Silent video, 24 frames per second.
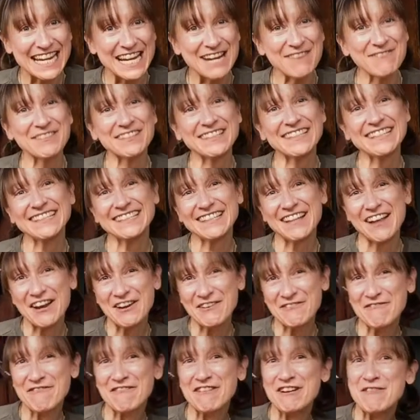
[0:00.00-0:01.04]
It was
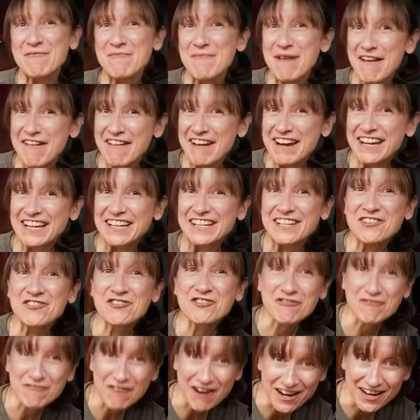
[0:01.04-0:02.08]
designed for an American
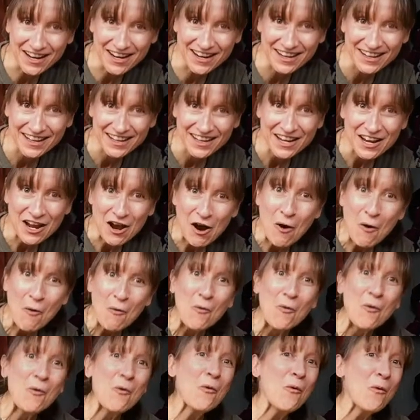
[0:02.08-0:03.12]
truck.
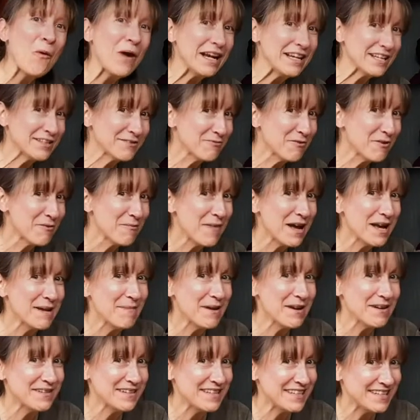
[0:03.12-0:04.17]
Quite what my
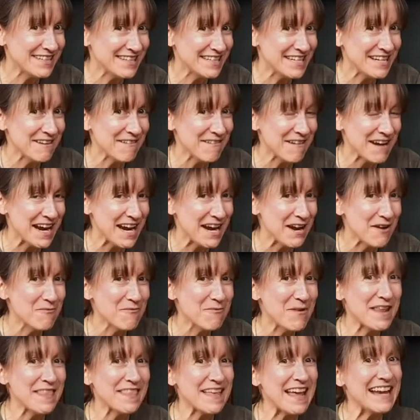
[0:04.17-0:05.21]
boat is doing
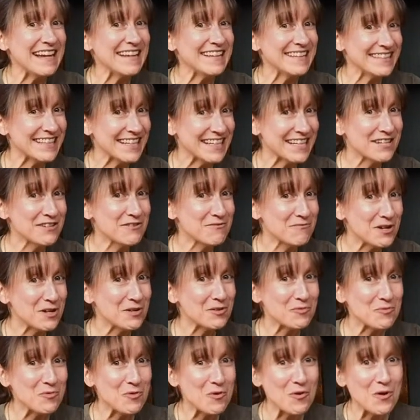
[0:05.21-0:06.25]
with a Second
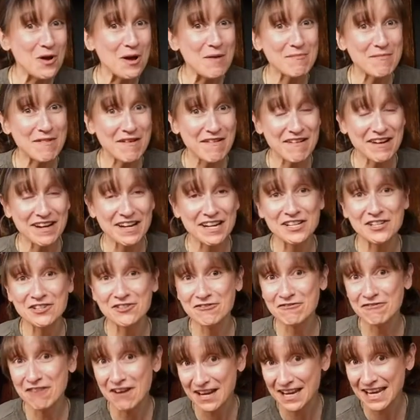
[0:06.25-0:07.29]
World War American
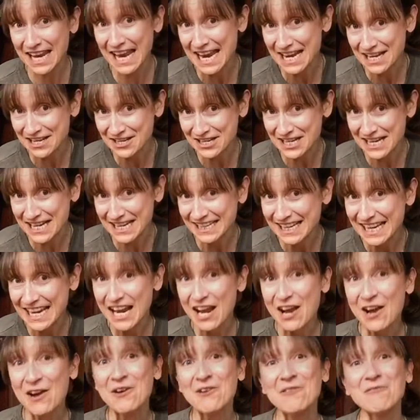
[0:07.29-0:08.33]
truck engine,
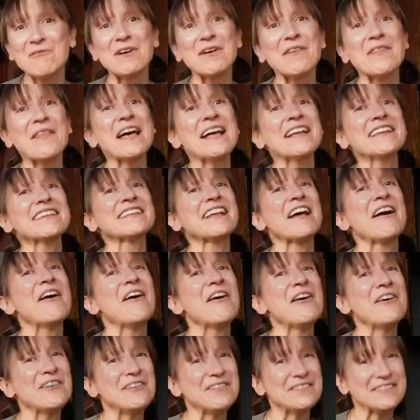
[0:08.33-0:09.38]
well, that's a
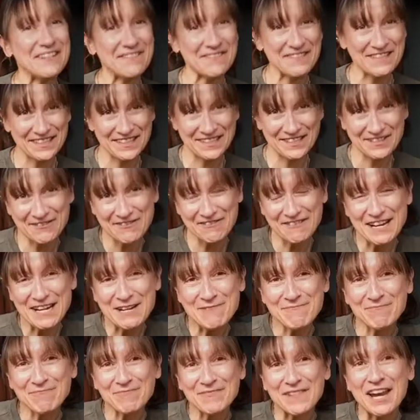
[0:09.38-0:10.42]
whole different
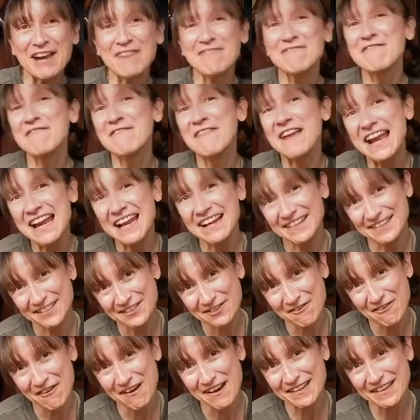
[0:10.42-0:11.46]
story. And revealing
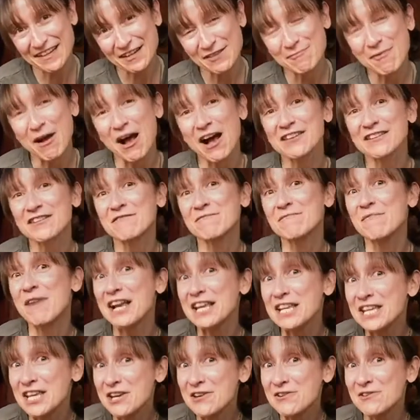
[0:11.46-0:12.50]
stories is part of my
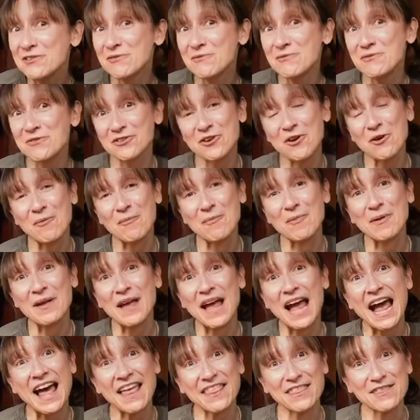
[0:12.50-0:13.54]
usual job
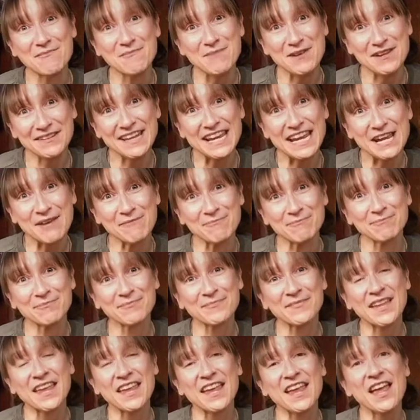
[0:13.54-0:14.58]
at the museum.
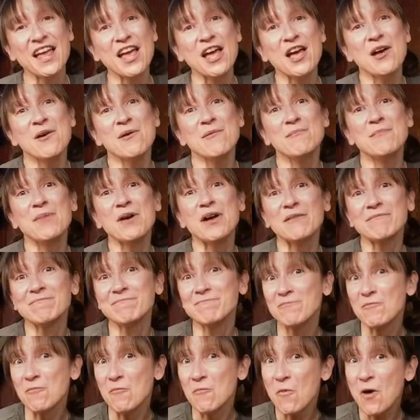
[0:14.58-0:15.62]
But
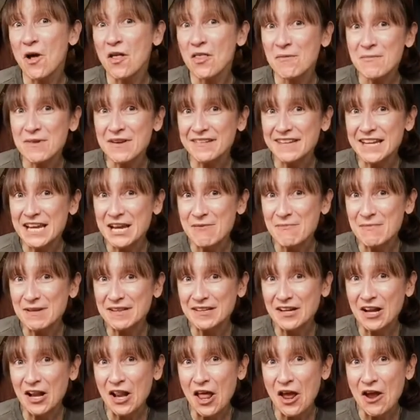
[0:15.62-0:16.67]
while the museum
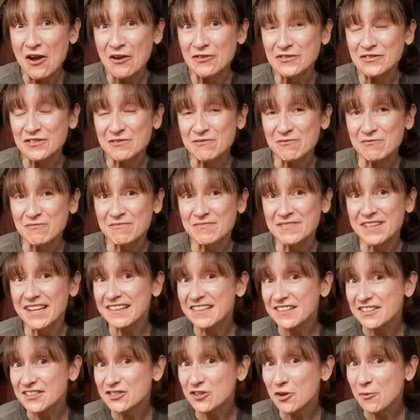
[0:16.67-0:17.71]
is closed, it
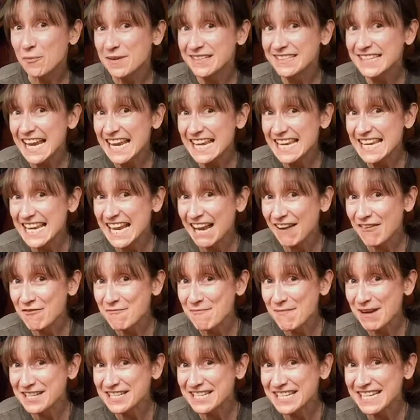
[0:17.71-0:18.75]
doesn't stop us taking our
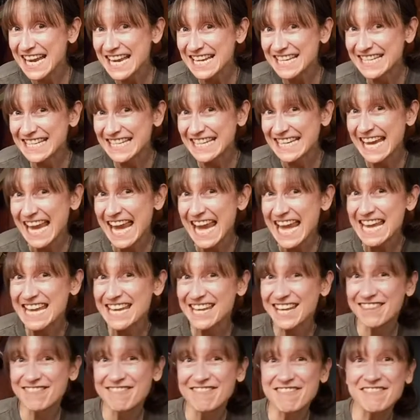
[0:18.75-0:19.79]
imagination
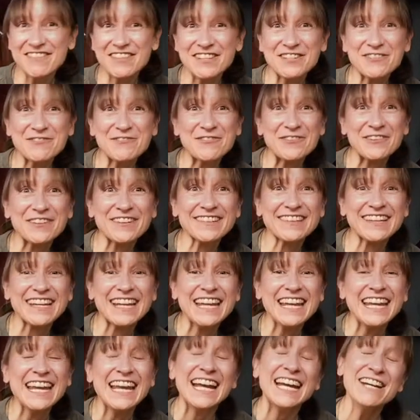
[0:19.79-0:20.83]
in through the doors.
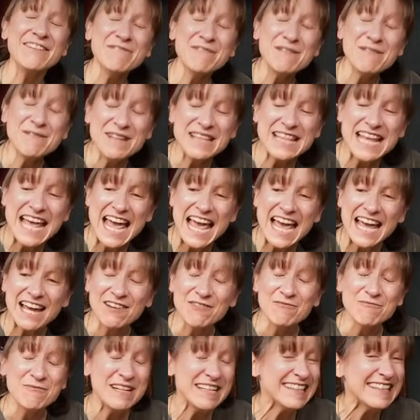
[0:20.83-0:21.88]
And if we were there,
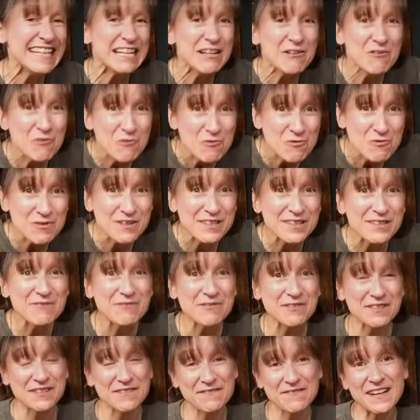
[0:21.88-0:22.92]
we'd see all
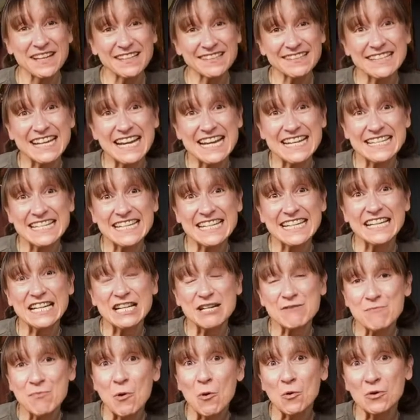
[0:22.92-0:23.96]
sorts of fascinating
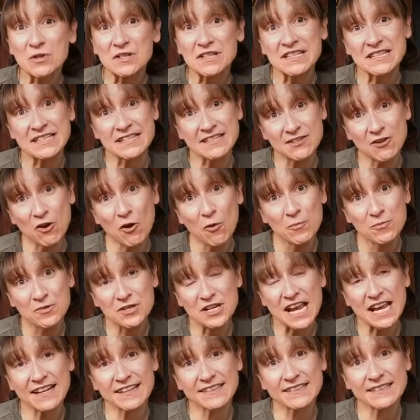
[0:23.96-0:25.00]
and important
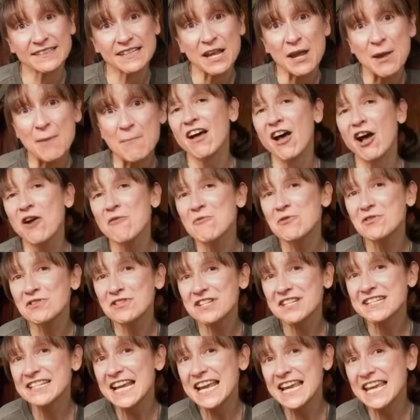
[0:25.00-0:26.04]
objects. I want
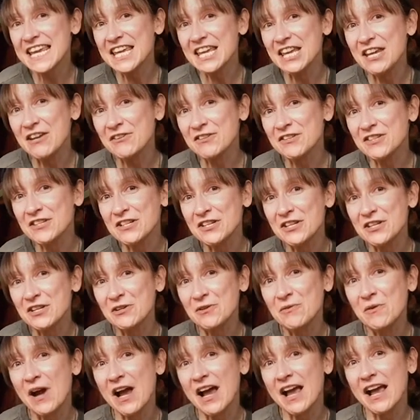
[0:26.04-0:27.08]
to take you
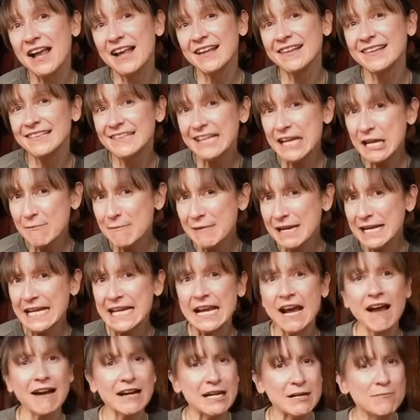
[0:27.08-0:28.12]
to a
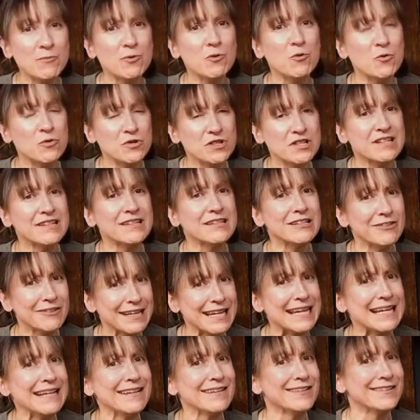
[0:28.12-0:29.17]
seemingly unimportant
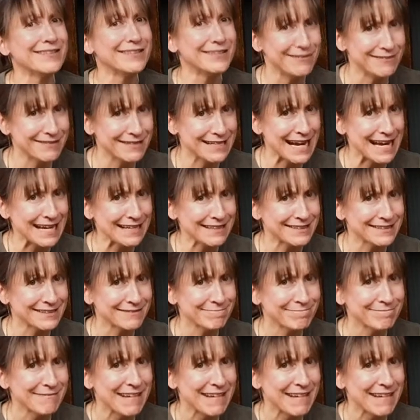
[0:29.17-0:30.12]
looking suitcase.